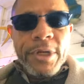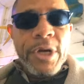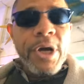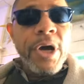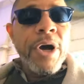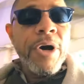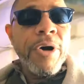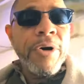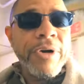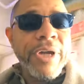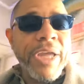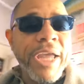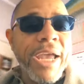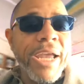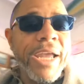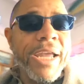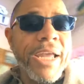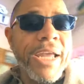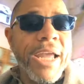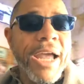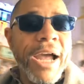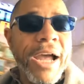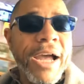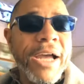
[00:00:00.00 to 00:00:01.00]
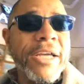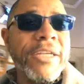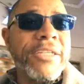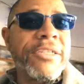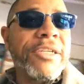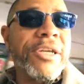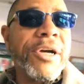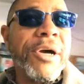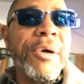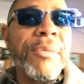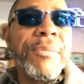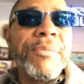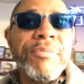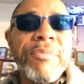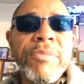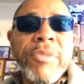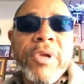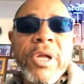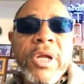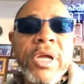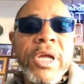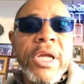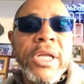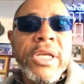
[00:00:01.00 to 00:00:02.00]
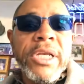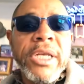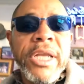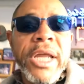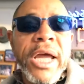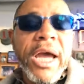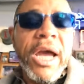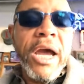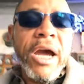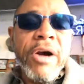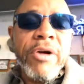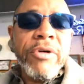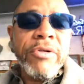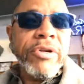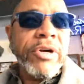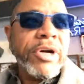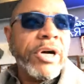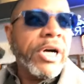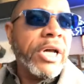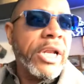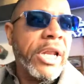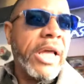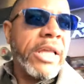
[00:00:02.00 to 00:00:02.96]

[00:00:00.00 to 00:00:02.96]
Okay, guys, um, down on,